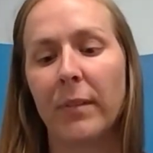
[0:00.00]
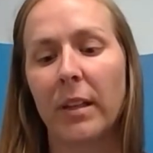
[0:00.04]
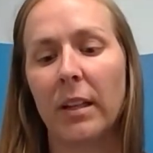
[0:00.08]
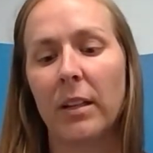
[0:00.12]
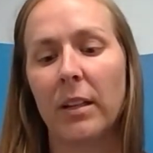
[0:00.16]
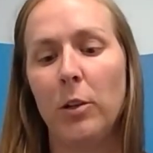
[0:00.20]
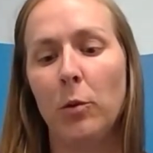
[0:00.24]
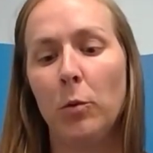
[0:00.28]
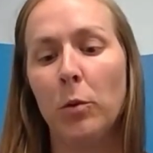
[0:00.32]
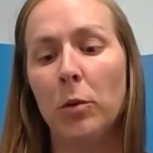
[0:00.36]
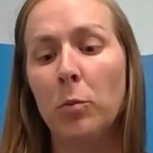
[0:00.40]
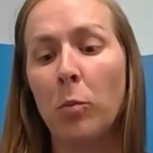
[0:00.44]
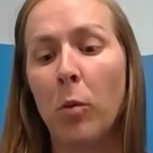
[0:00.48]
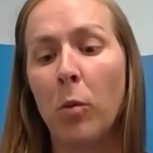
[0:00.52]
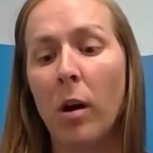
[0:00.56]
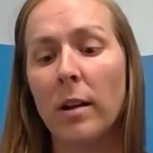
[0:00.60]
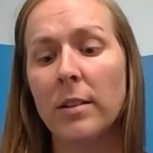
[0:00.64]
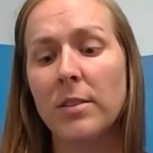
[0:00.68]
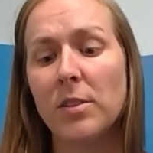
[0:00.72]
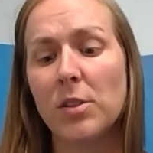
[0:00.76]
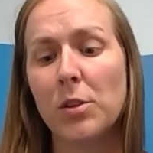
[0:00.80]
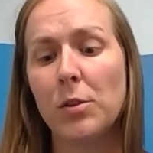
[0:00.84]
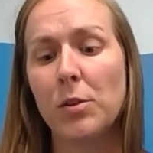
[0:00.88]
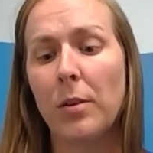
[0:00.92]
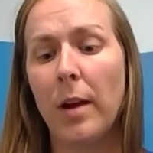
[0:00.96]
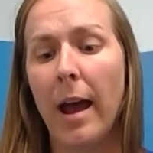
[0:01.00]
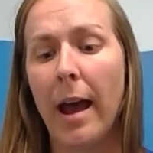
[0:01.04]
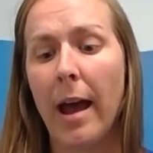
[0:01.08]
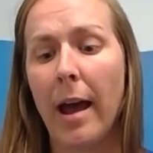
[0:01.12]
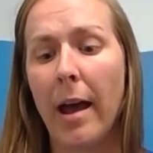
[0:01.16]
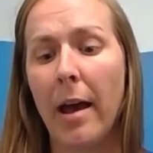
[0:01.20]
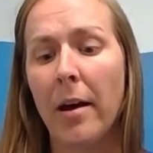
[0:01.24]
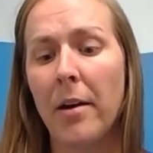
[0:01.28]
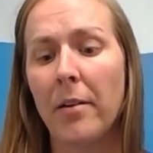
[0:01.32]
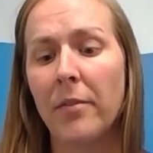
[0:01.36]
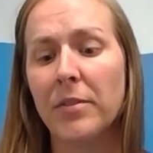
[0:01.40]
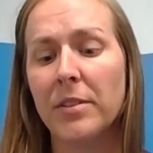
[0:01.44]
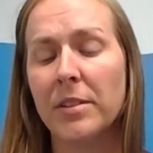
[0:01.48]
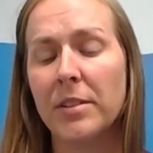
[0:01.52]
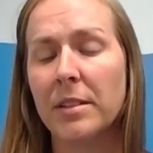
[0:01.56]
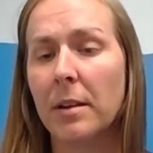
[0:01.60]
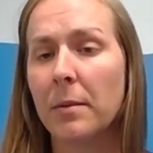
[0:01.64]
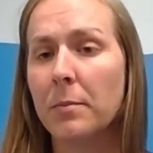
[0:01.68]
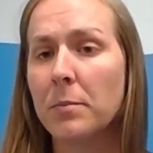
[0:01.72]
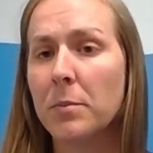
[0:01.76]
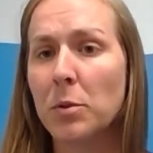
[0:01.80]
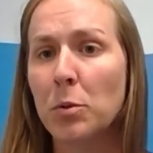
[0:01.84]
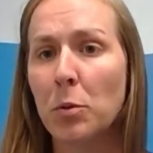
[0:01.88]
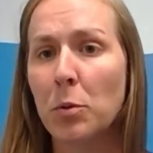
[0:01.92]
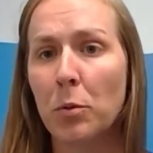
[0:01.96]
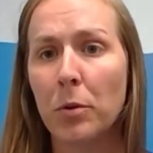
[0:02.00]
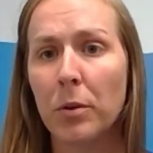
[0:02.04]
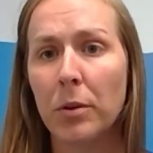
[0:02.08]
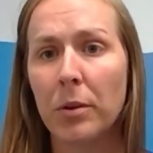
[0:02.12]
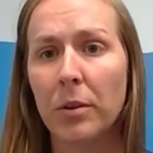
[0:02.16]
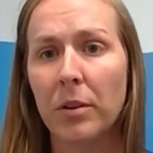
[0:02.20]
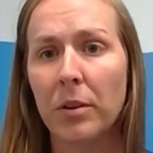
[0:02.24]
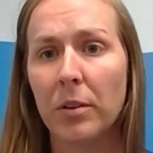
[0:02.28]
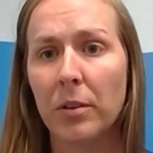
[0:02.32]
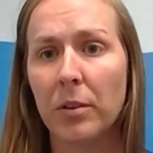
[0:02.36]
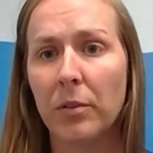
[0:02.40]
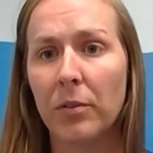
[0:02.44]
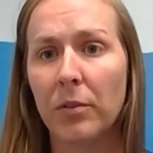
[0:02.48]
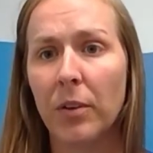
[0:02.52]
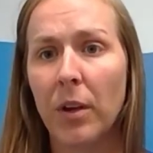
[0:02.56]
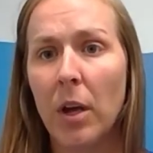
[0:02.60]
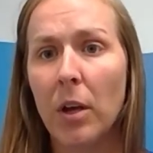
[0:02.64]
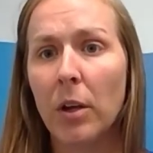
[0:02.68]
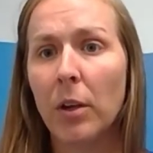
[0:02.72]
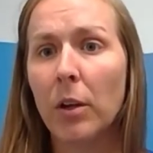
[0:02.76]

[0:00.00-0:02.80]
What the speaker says: You would want to have some sort of